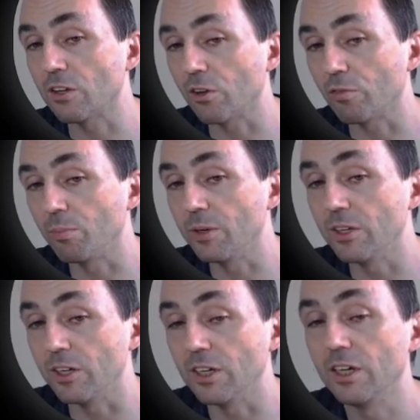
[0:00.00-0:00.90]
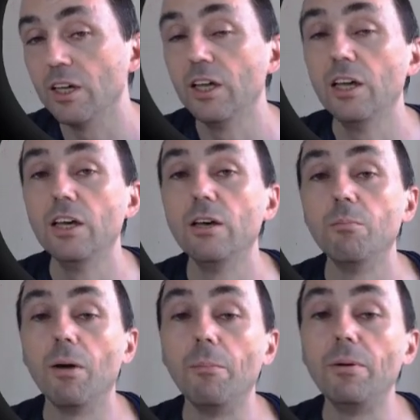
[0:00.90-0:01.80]
of BD
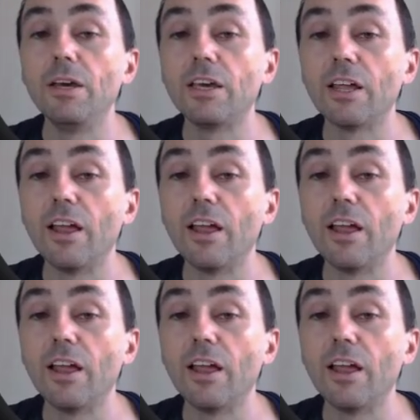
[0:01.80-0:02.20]
maybe can